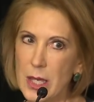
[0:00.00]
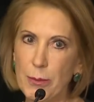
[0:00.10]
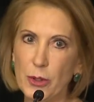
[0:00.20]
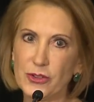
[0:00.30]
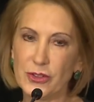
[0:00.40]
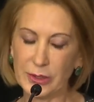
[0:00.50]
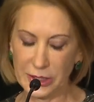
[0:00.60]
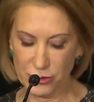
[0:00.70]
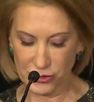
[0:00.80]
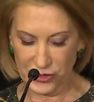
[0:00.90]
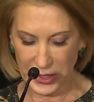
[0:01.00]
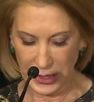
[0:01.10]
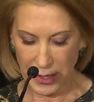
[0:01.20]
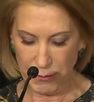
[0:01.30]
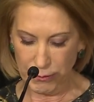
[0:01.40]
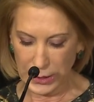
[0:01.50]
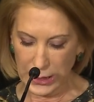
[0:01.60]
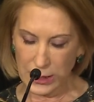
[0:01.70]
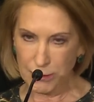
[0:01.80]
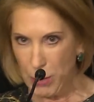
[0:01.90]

personal interest that kept me